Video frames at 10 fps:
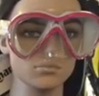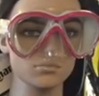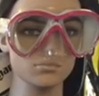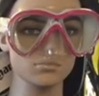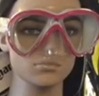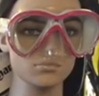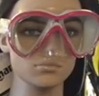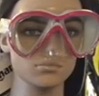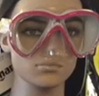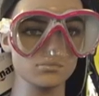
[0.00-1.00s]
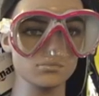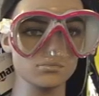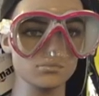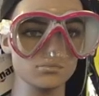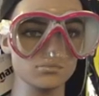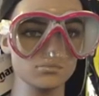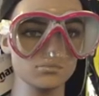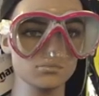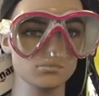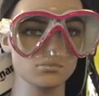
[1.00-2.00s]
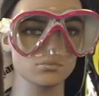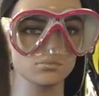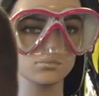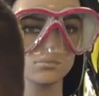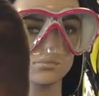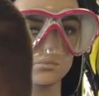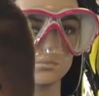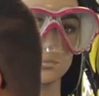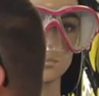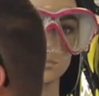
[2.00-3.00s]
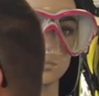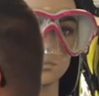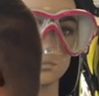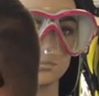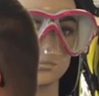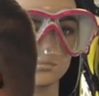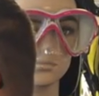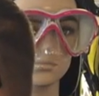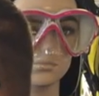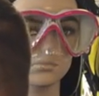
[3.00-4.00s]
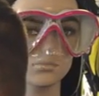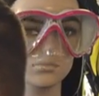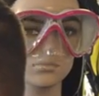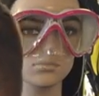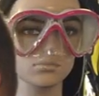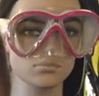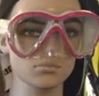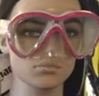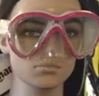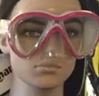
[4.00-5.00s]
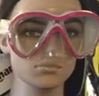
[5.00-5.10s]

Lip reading: [no speech]